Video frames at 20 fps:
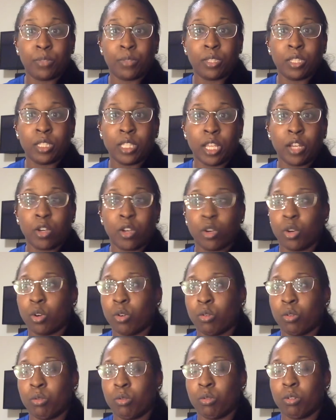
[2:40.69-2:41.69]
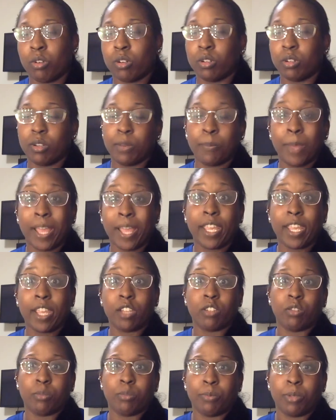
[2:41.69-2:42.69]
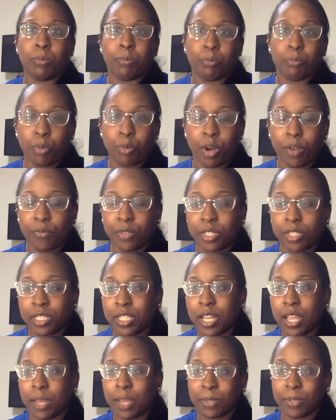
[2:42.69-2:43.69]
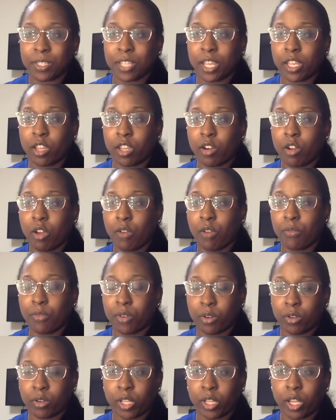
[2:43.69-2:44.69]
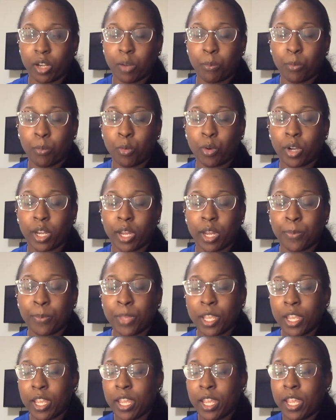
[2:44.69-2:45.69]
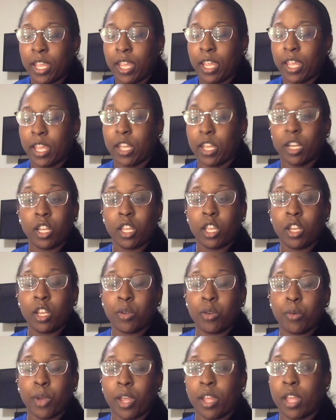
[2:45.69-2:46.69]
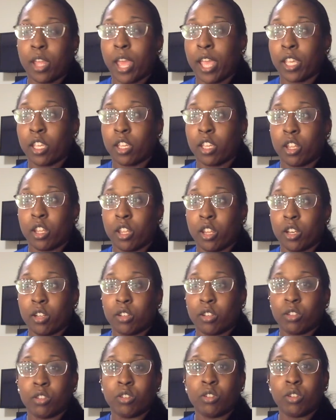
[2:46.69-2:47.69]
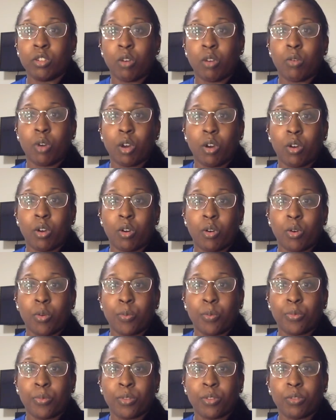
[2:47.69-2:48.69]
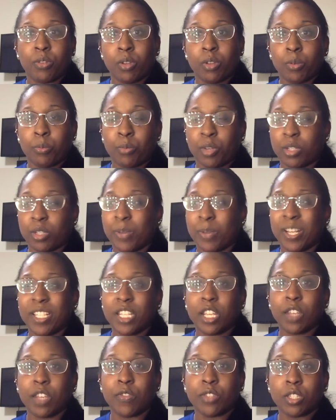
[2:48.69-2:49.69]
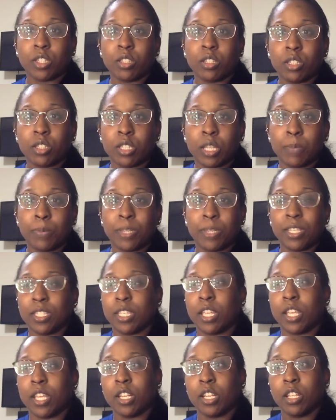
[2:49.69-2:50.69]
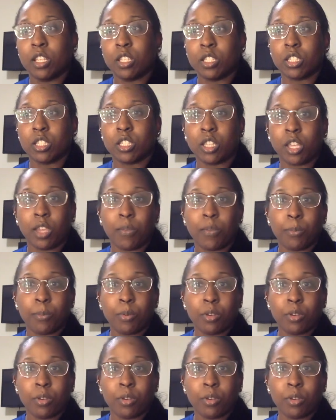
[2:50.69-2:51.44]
dinner, or in my case, it'll be breakfast time because I get off early in the morning. And anyway, I can go home, brush my teeth, slip these in, sleep